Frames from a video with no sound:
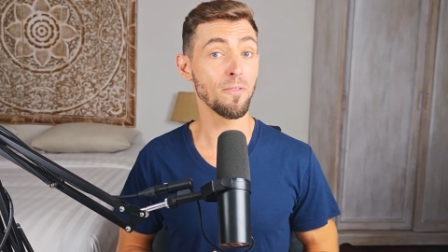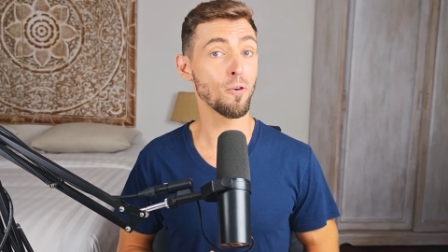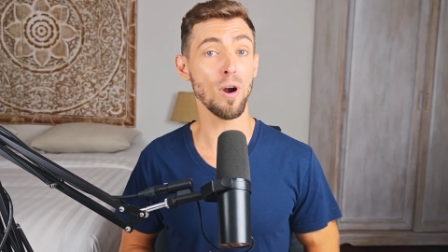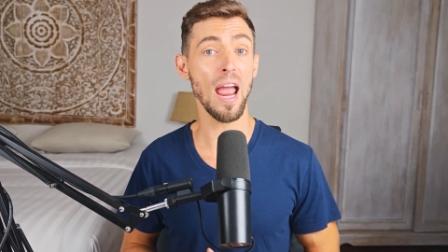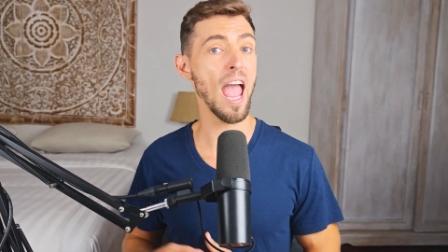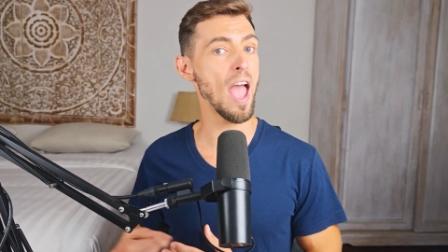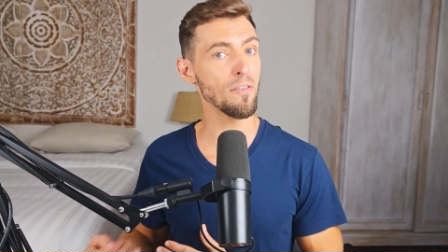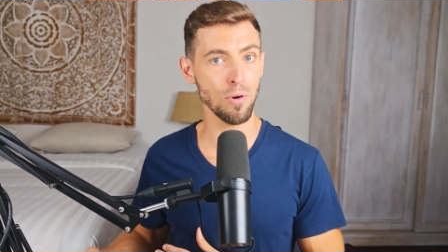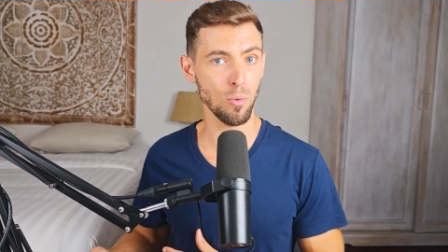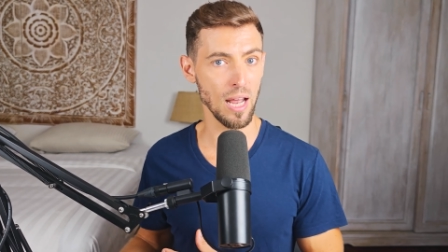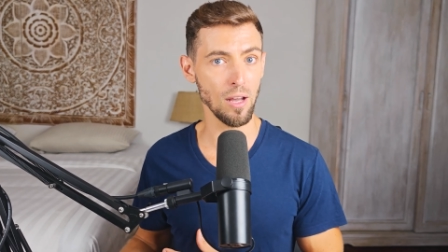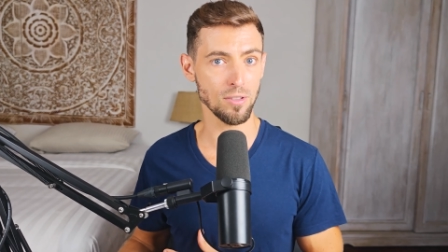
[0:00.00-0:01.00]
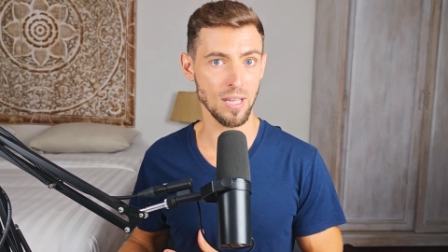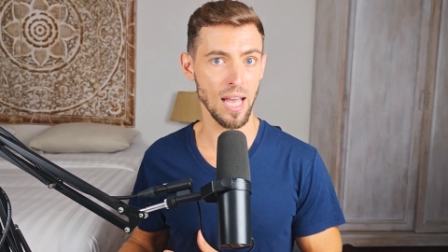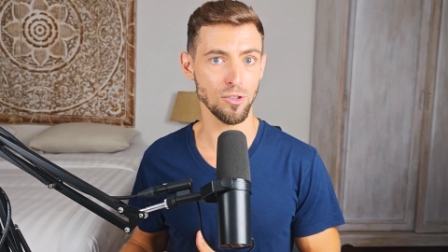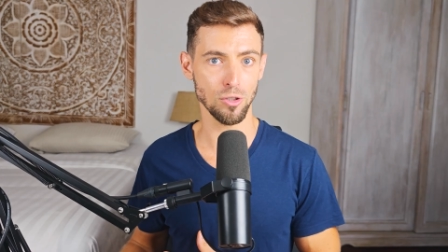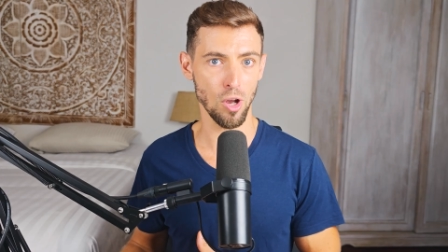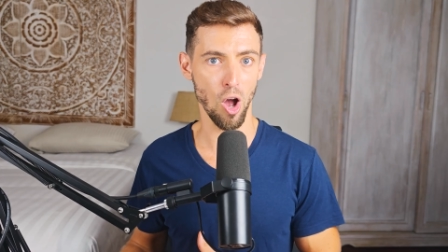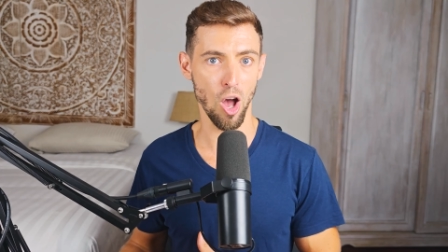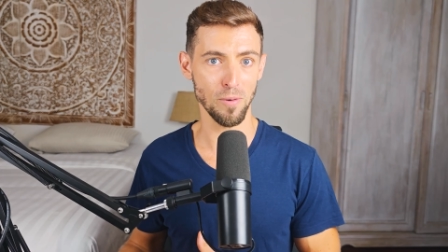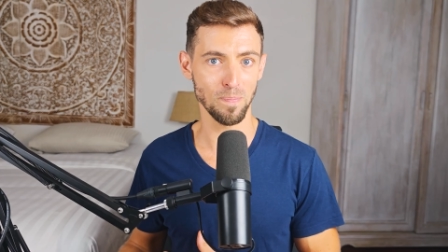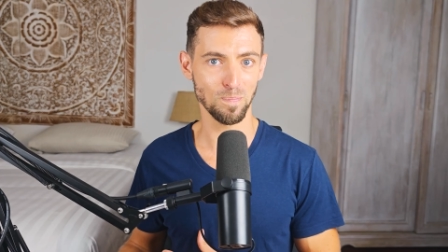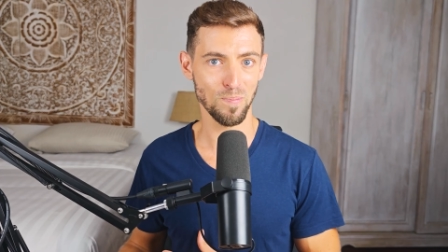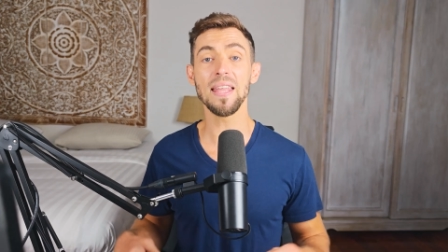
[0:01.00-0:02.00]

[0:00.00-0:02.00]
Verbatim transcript: before everyone else catches on.